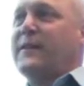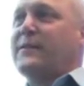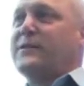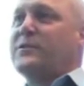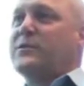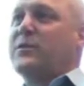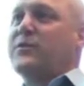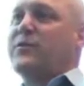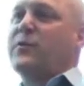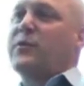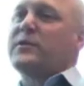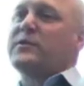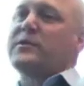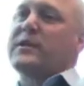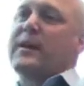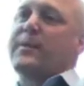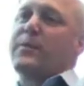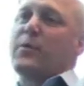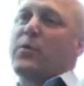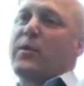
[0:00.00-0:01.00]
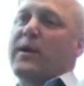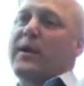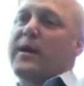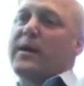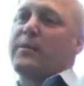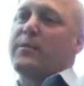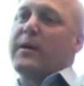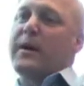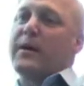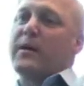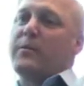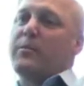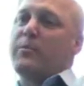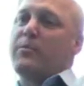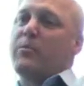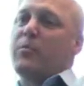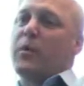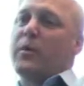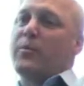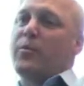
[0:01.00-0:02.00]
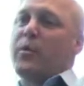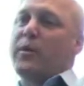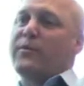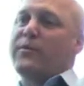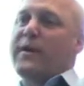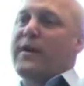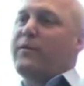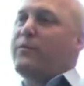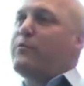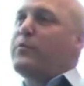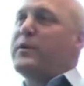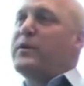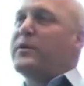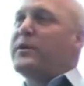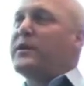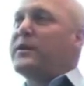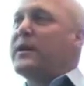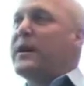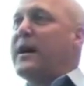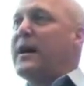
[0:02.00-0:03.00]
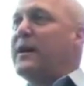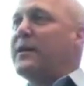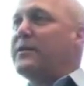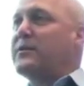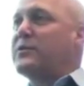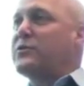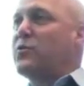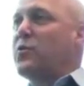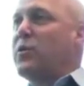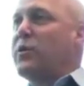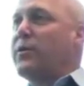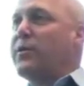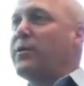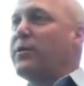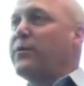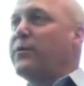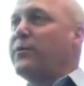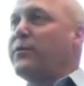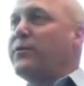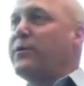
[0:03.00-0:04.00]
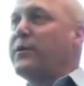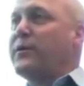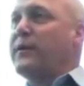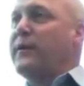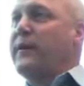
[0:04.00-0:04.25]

So, for example, we had about $1.5 billion worth of